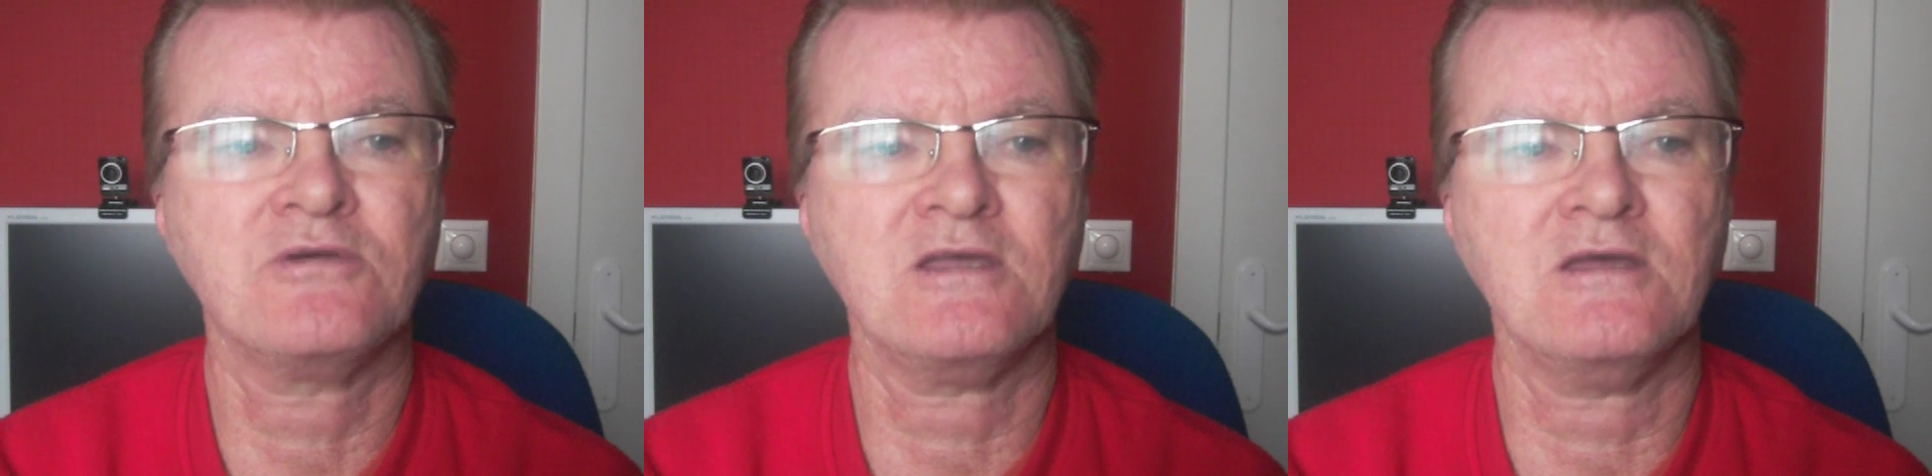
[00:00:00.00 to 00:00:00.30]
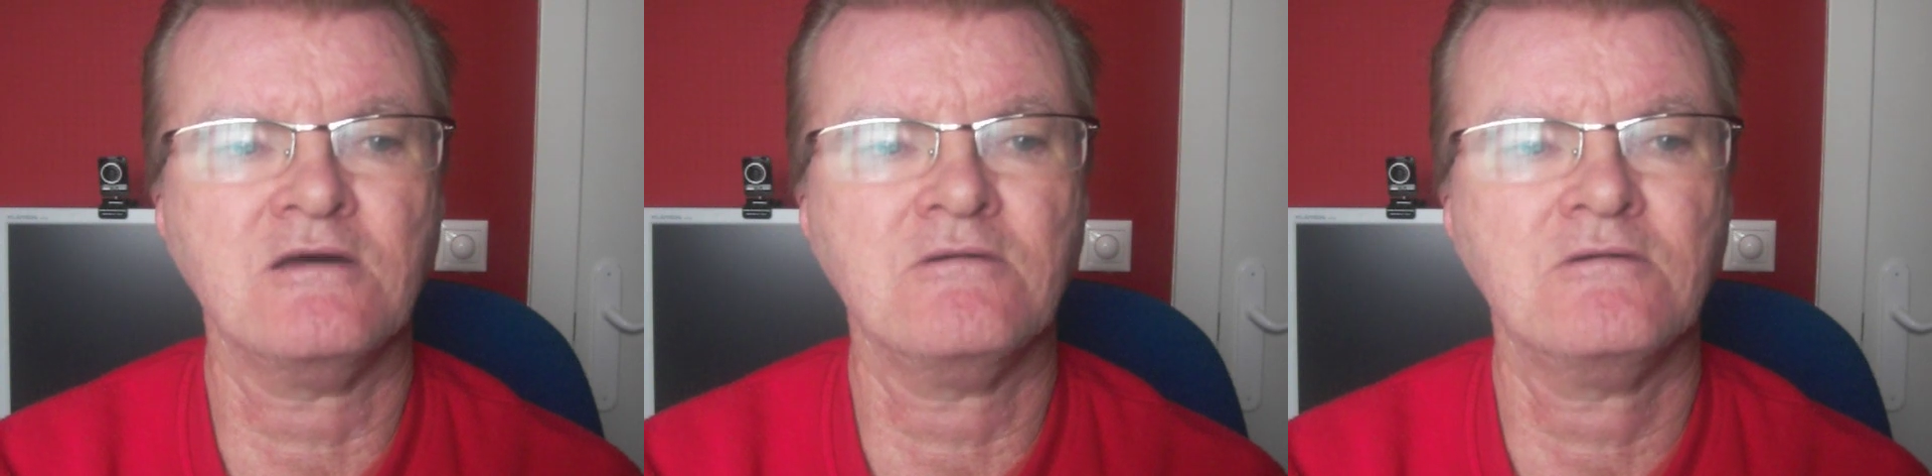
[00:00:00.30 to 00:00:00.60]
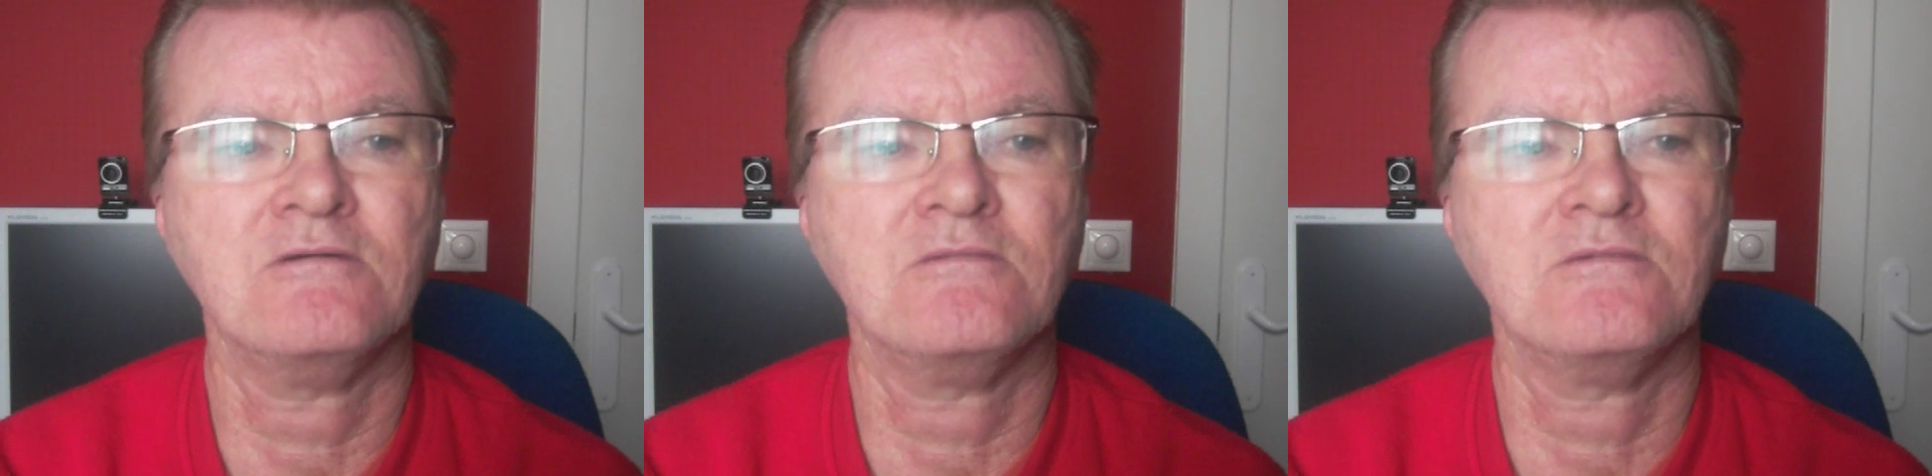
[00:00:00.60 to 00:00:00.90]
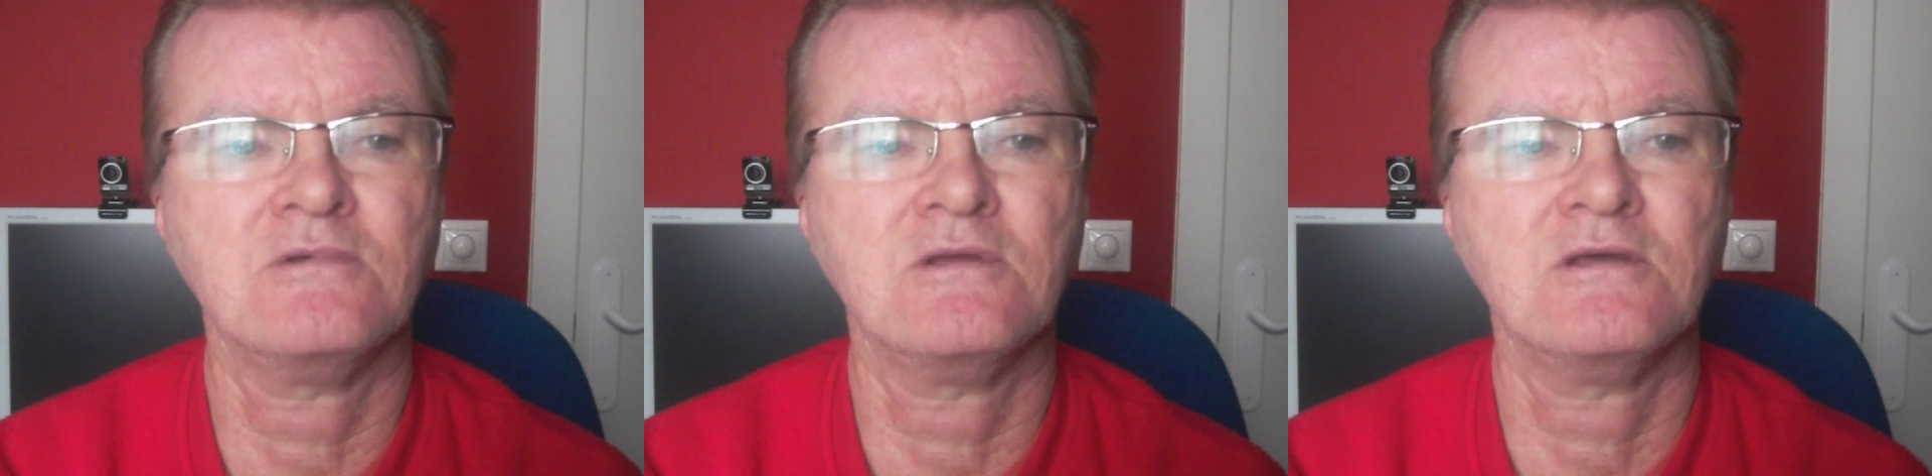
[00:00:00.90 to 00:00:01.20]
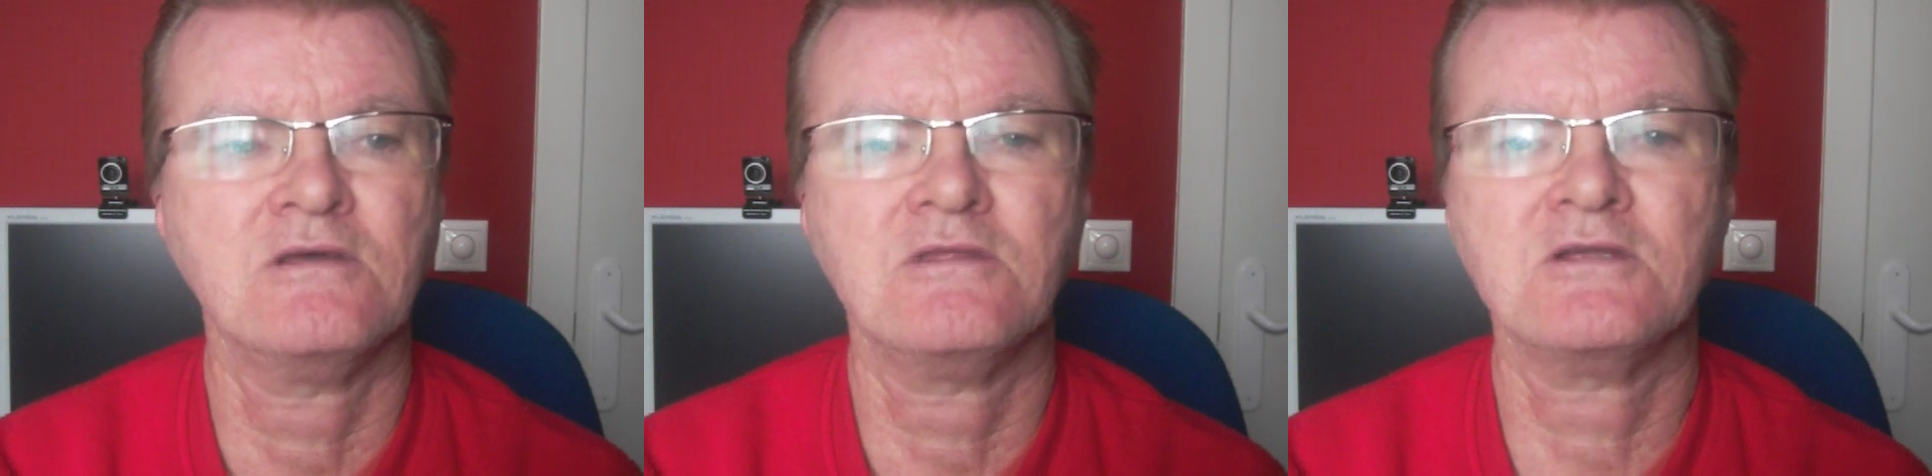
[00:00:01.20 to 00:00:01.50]
here,
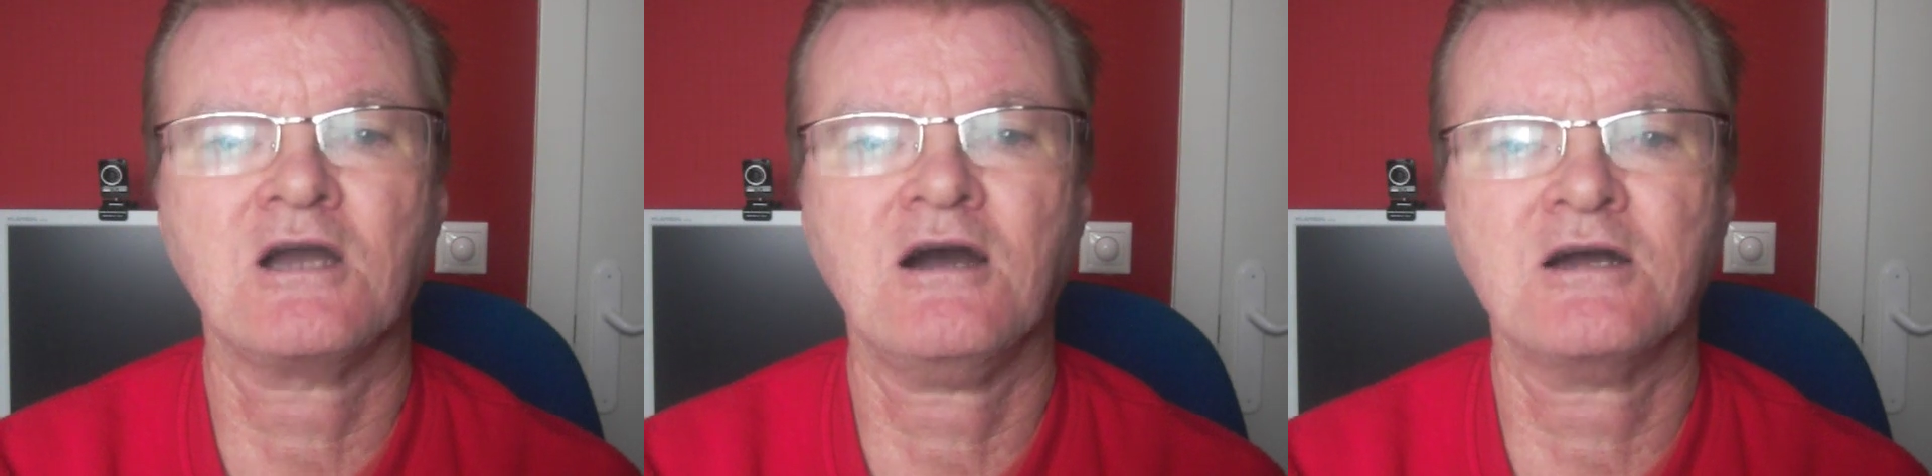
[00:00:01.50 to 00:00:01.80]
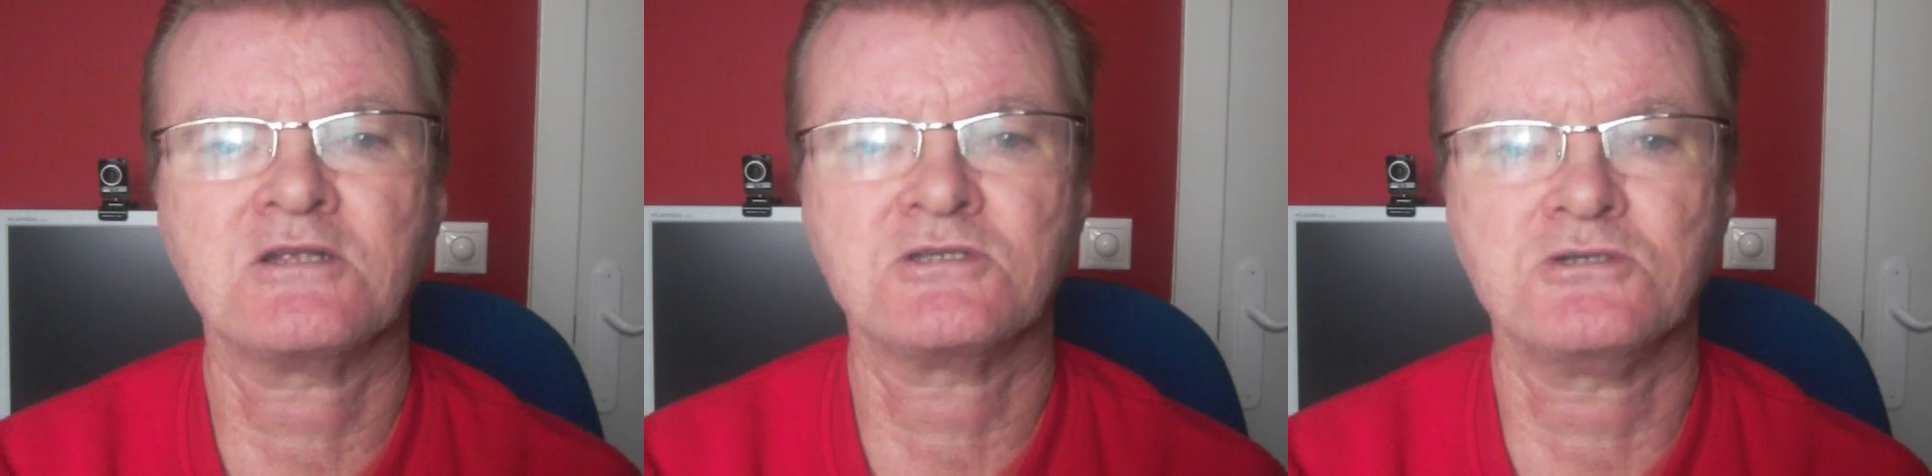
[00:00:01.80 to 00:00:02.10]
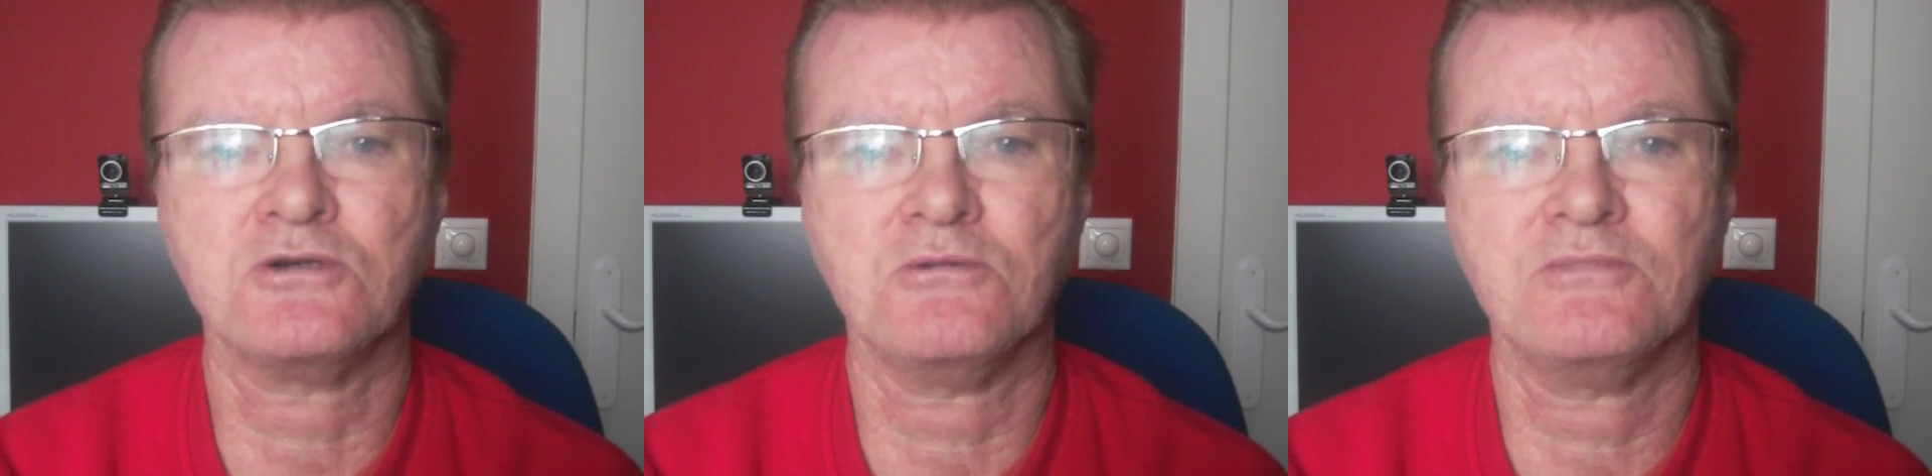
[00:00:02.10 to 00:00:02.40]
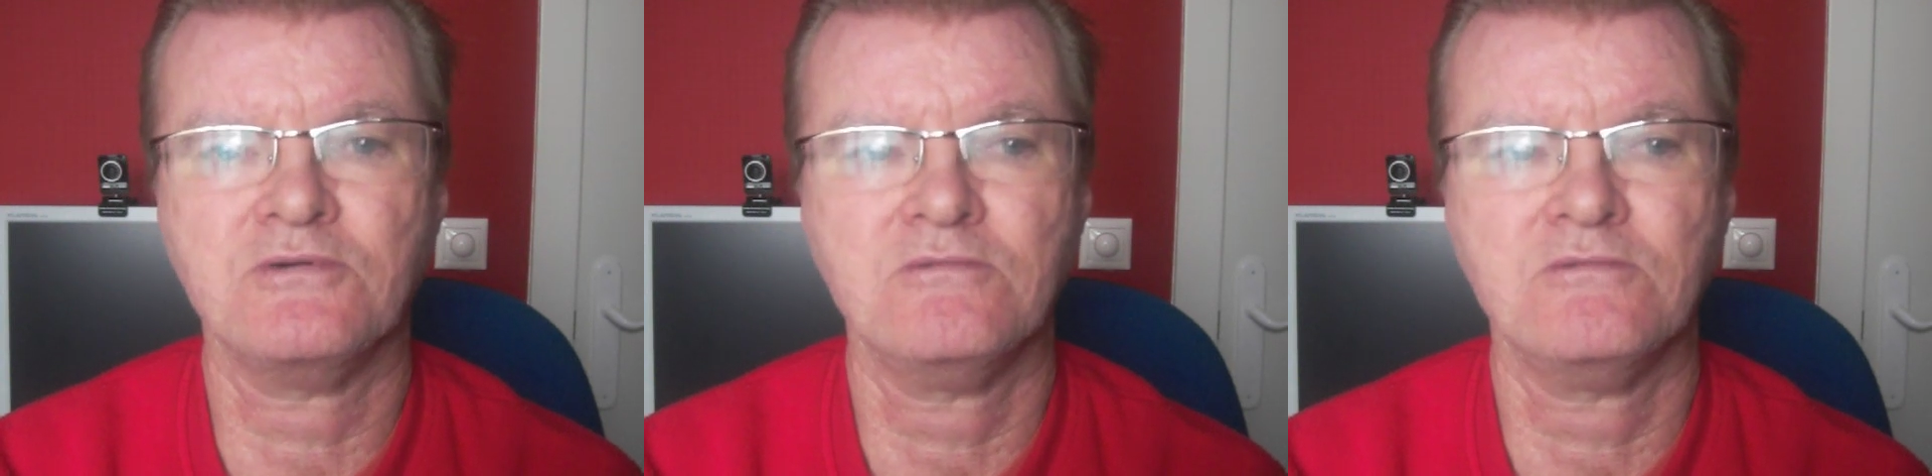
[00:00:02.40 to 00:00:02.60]
the guard's job.